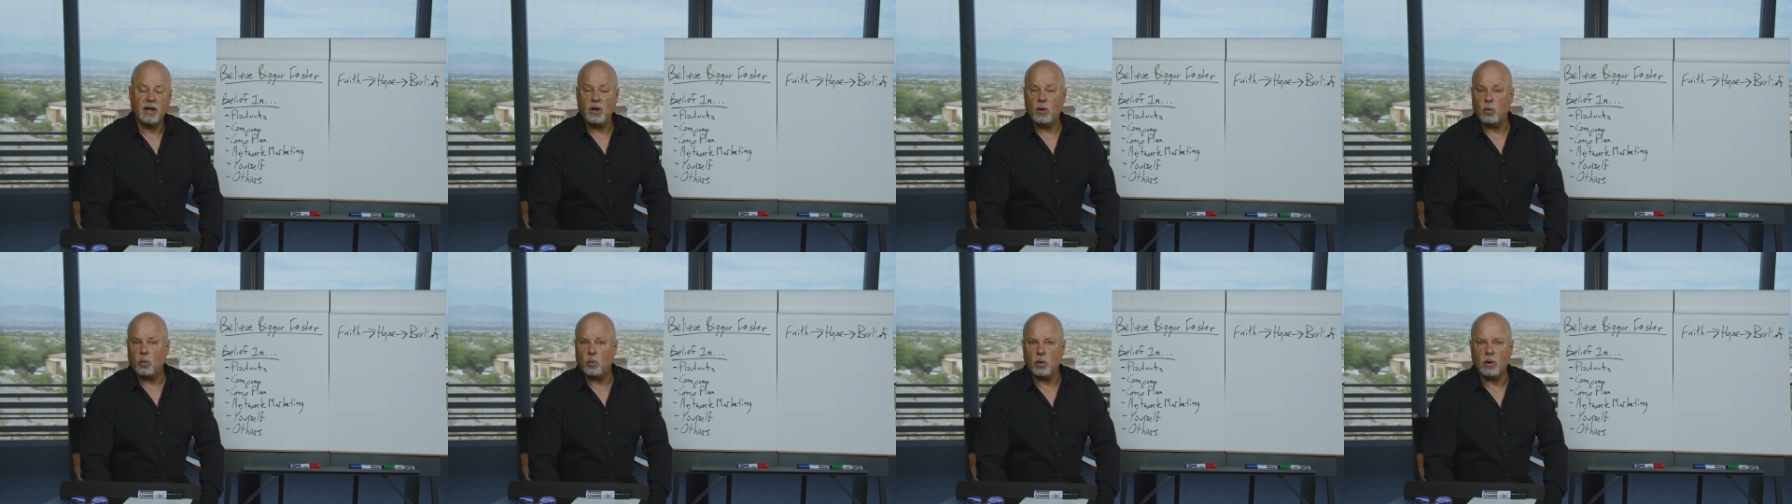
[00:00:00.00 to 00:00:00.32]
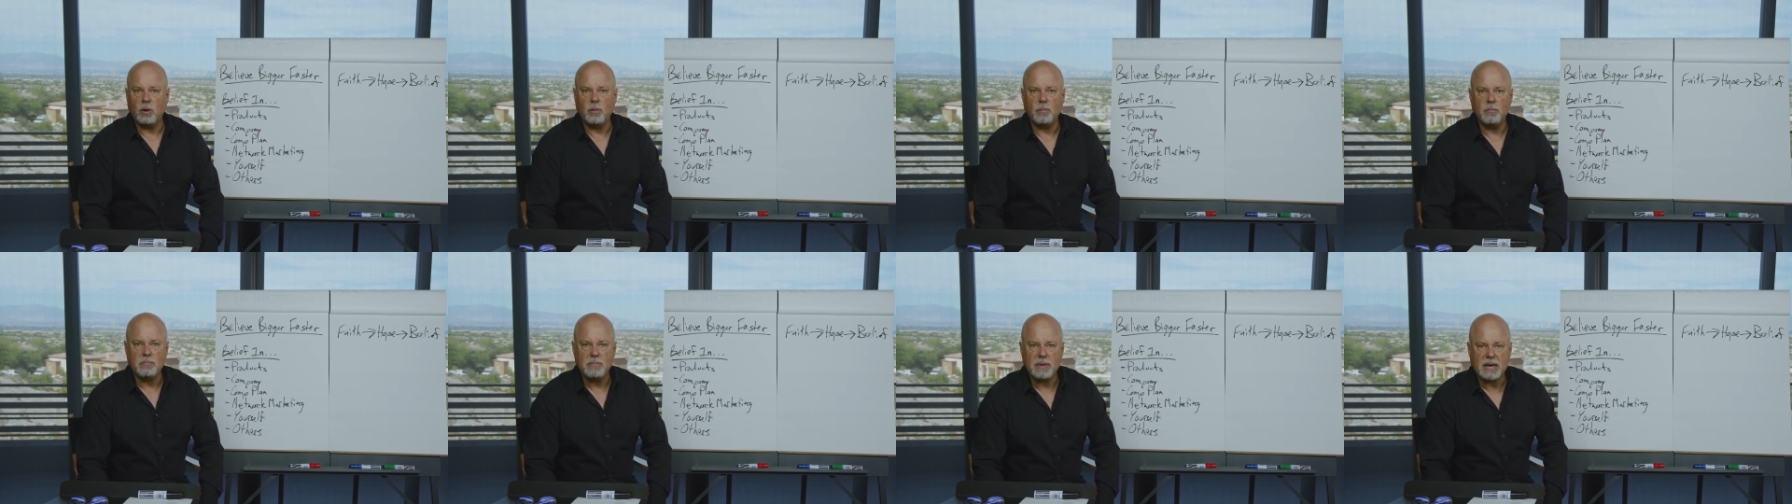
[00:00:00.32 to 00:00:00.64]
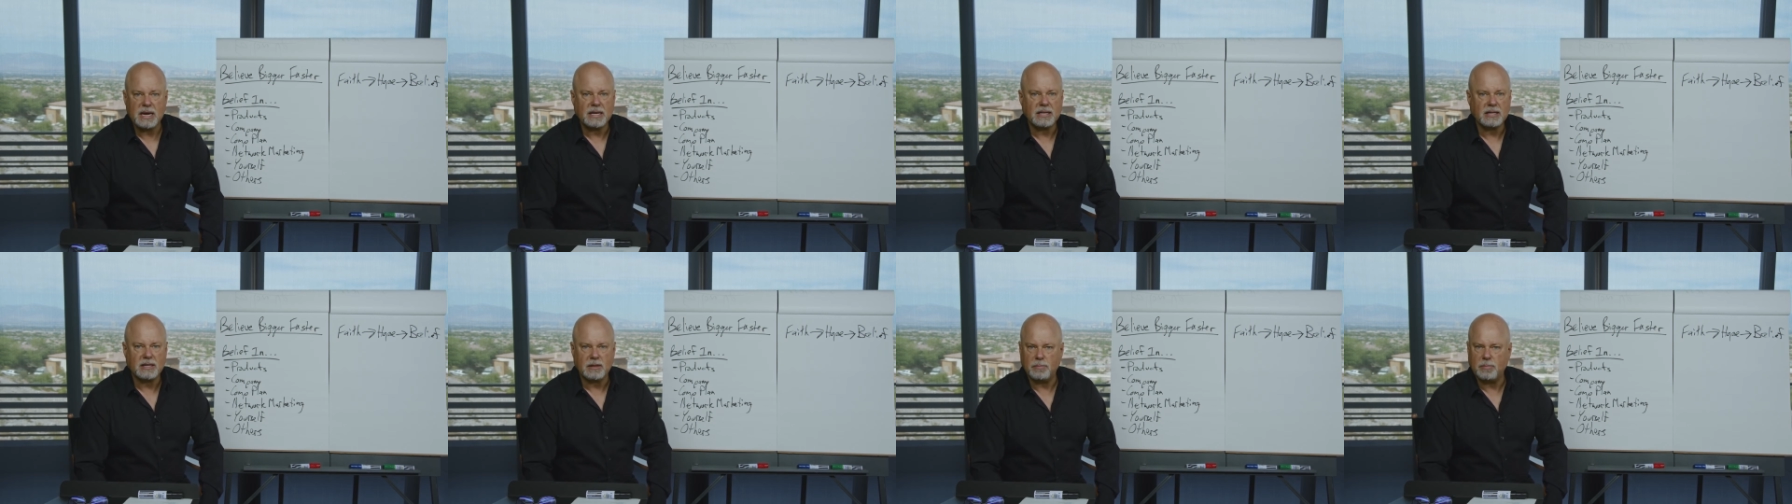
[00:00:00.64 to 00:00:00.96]
We'll
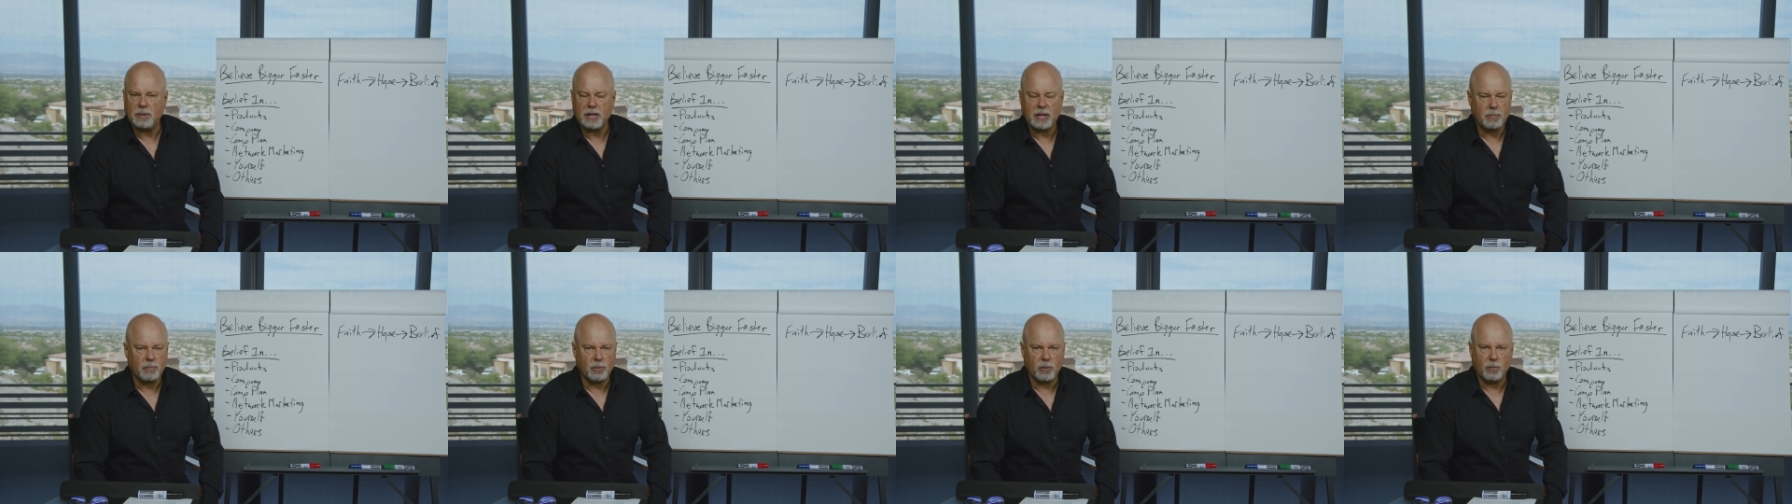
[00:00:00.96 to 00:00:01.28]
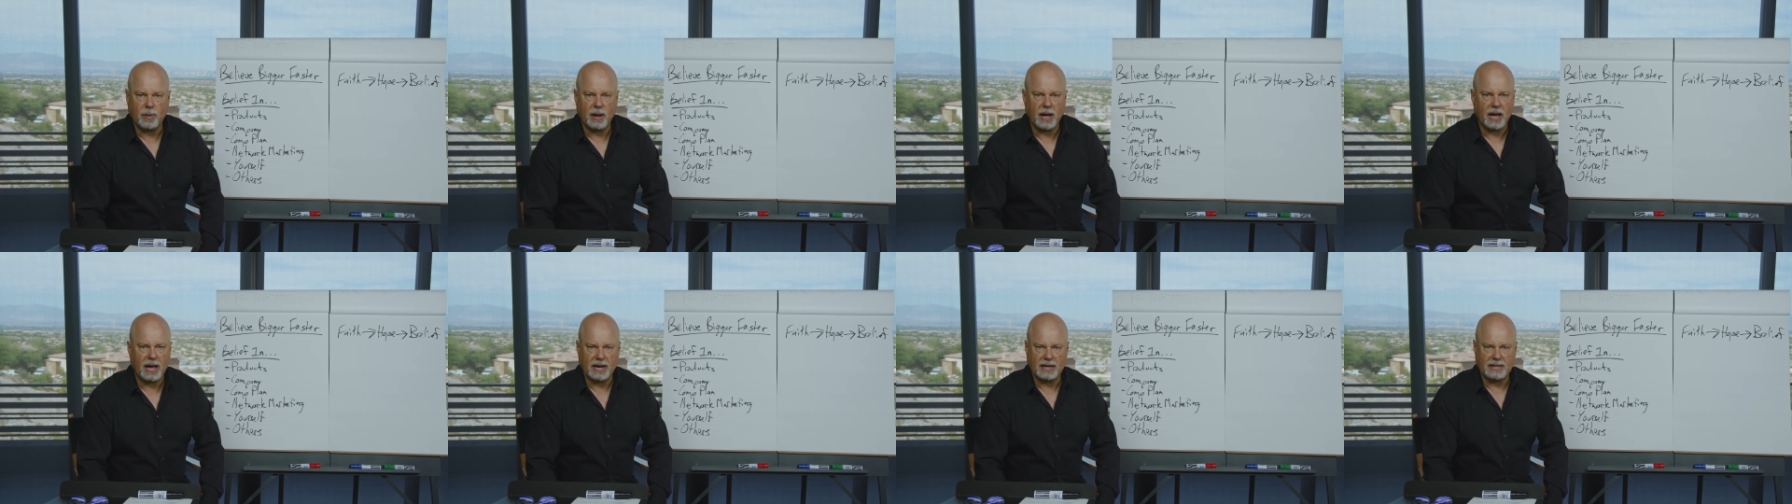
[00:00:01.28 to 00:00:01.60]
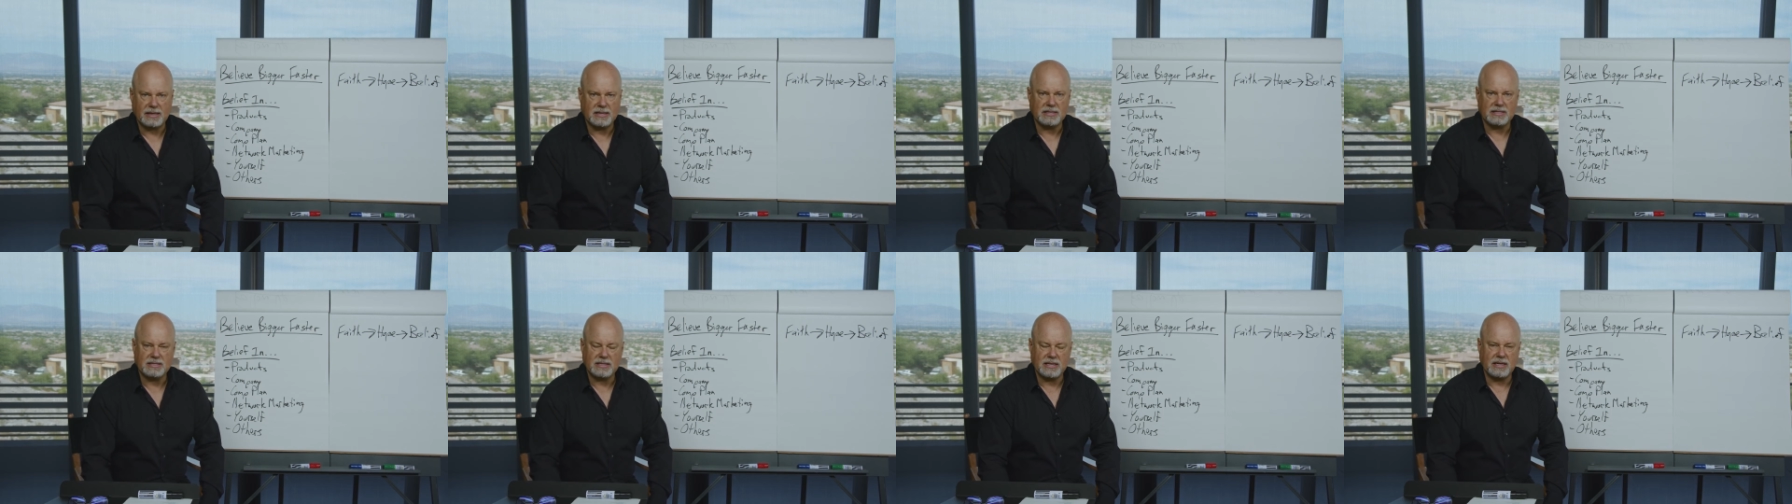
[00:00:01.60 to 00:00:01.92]
meet the people behind
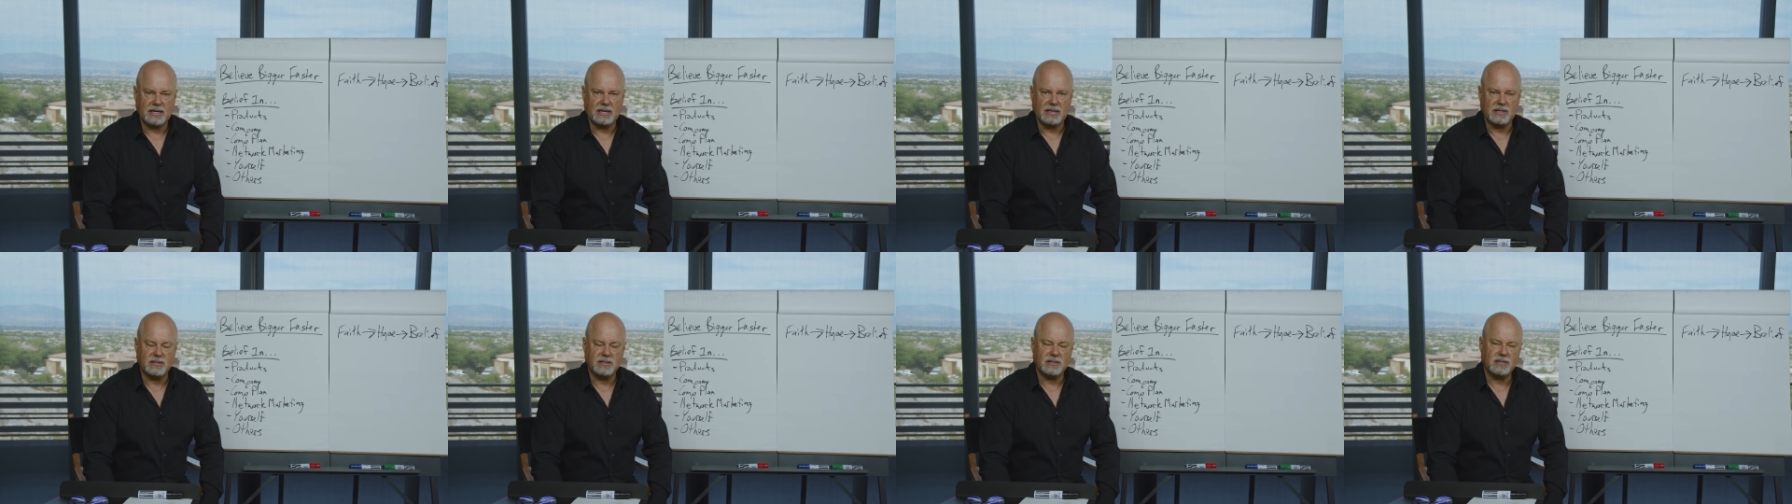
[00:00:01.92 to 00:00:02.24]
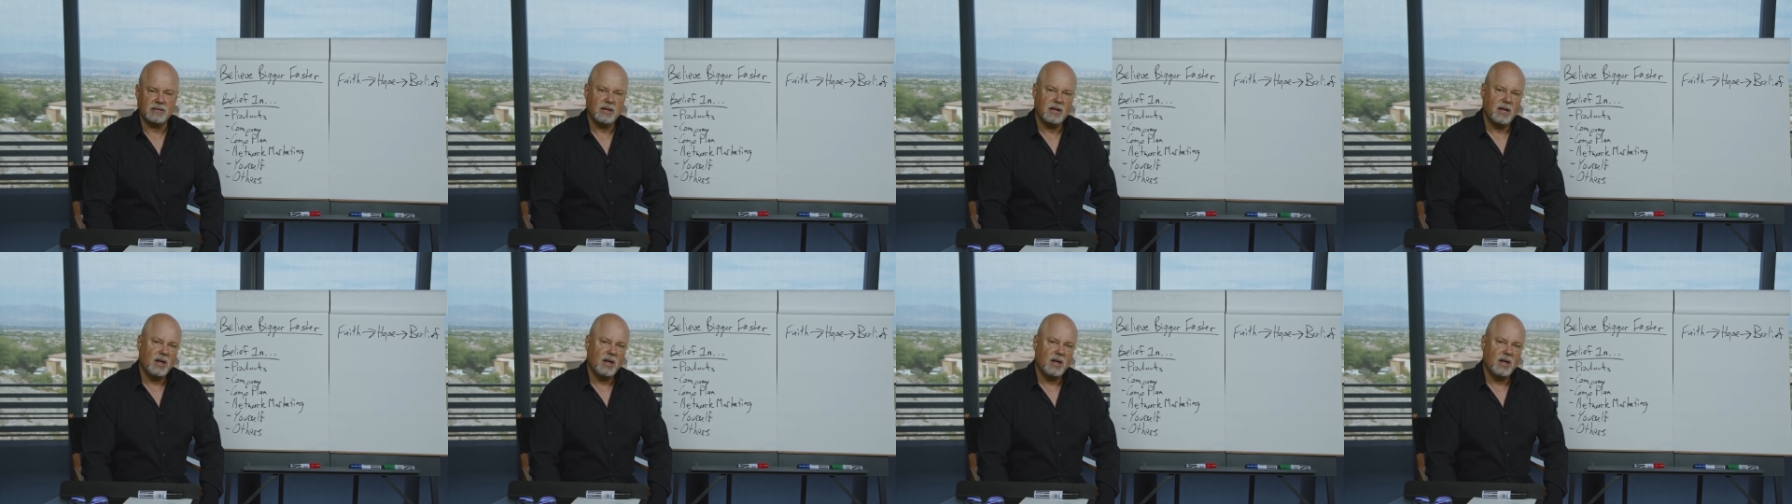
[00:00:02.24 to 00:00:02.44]
the scenes.